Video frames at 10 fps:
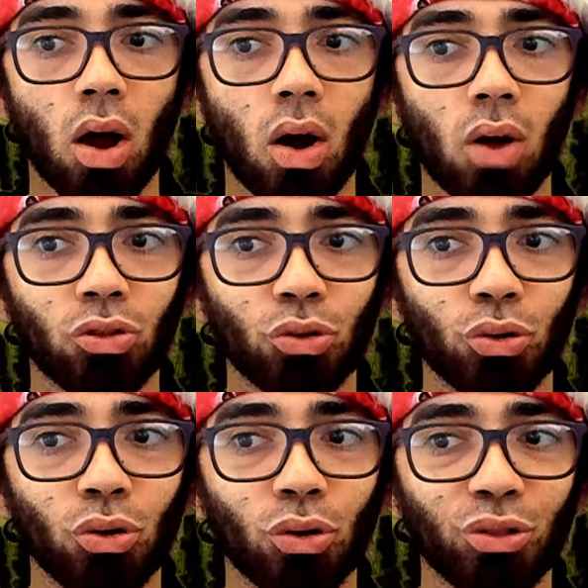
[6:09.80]

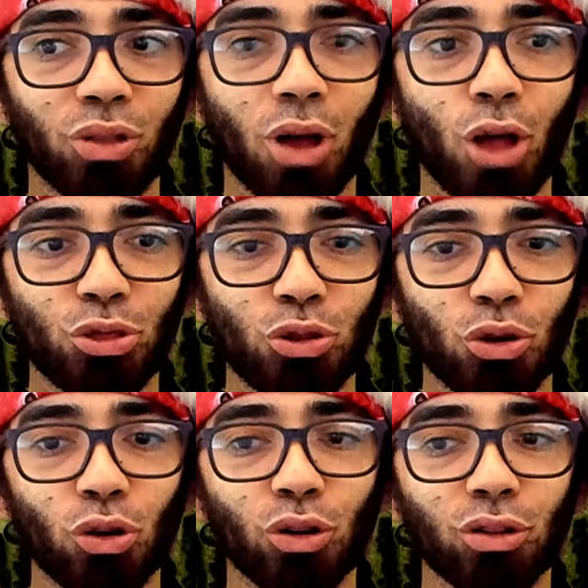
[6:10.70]
Dude,
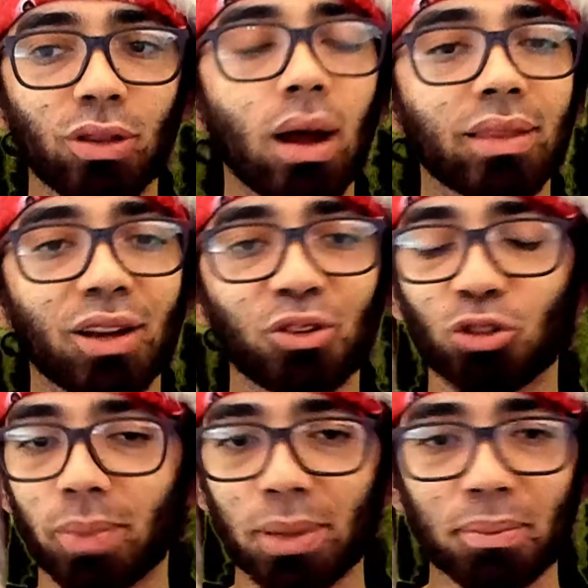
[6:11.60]
dude,
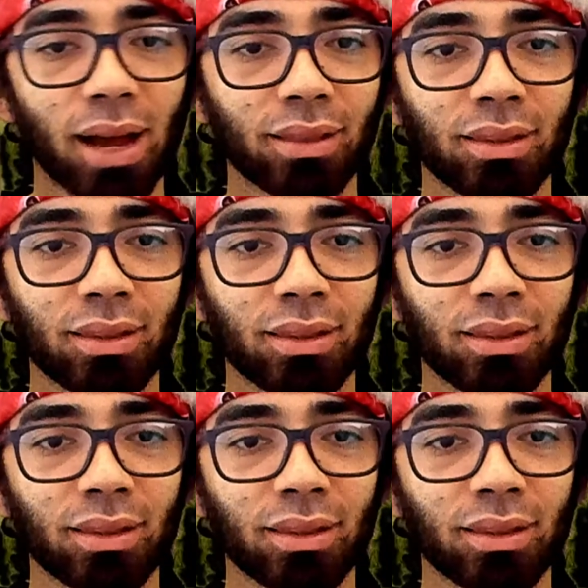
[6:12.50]
Naruto be mad.